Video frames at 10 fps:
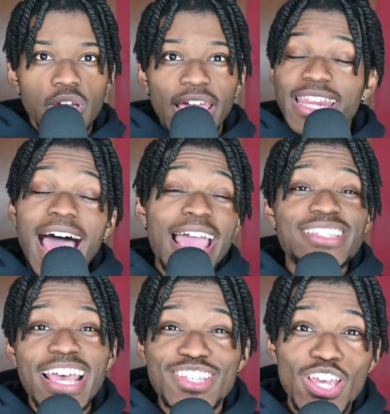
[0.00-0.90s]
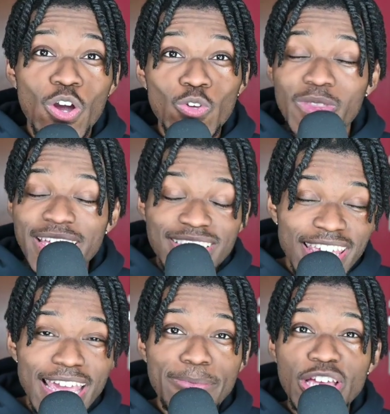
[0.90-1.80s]
and the eye tests tell you, this
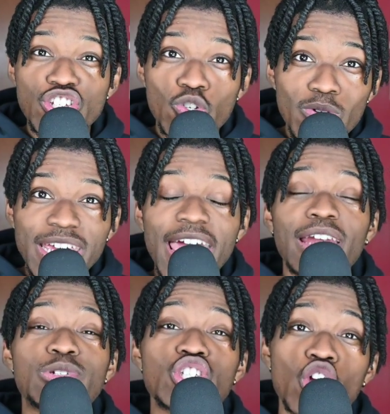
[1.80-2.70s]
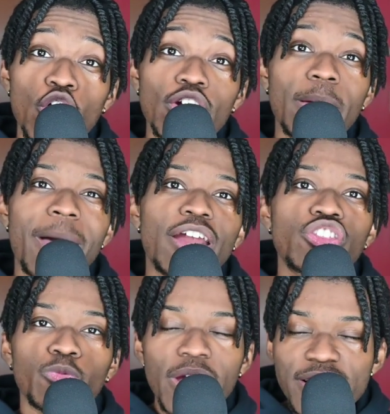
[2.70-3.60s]
team is shooting an absurd amount of
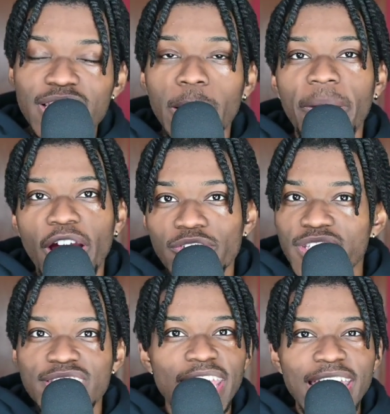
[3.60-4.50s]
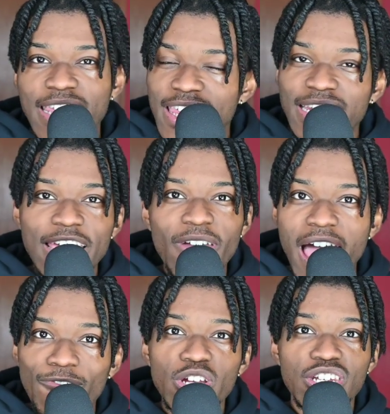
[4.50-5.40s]
threes in comparison to anything they've
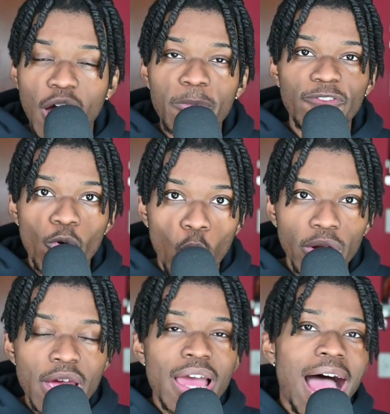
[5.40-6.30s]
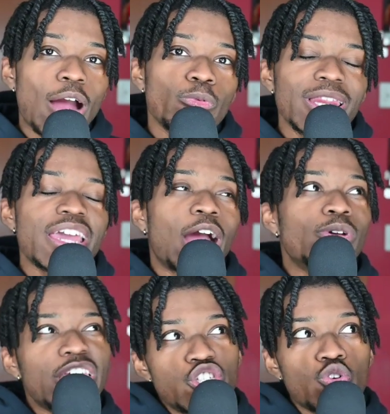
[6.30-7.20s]
ever done before. I really, I
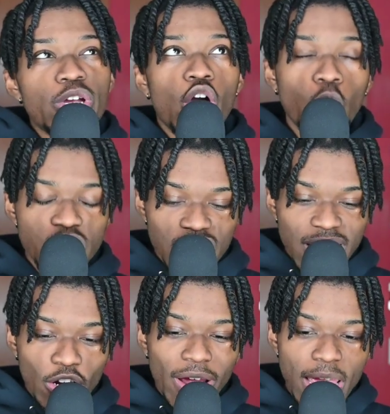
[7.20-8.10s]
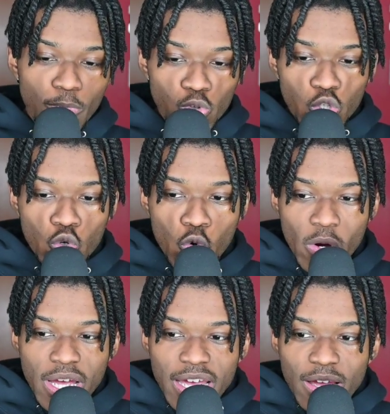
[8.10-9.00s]
really enjoy coaches that are able to
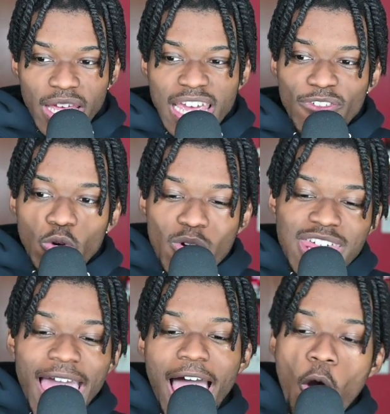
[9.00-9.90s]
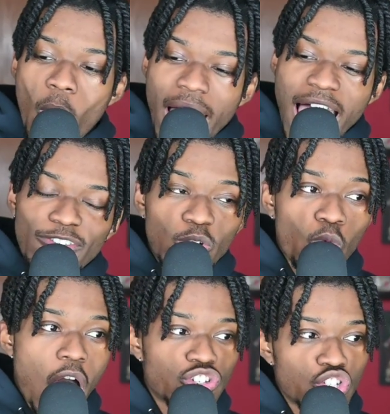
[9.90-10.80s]
even without having
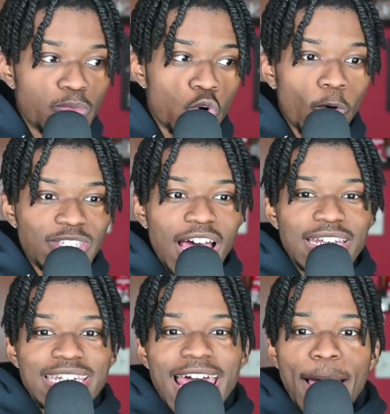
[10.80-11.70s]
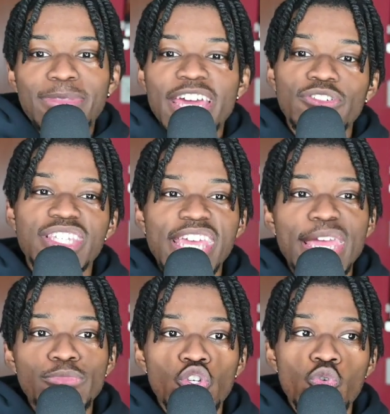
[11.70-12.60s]
roster moves, adapt their
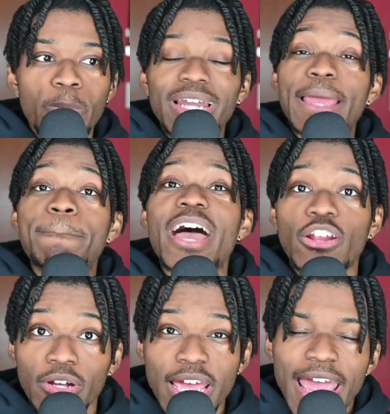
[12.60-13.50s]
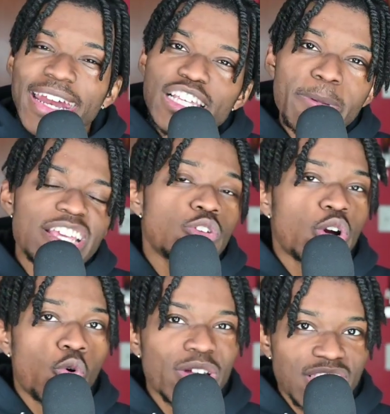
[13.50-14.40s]
team to play better. And that's basically
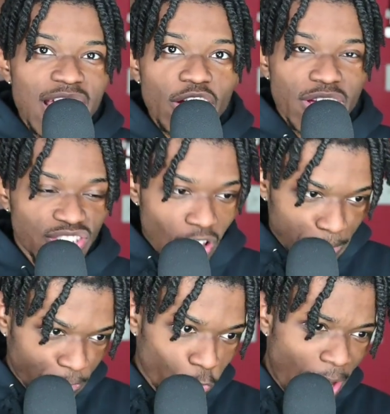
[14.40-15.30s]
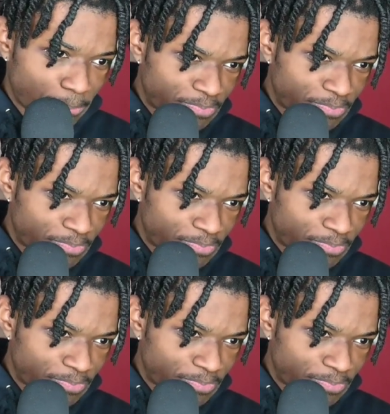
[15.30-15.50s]
what Quin Snyder has done, right?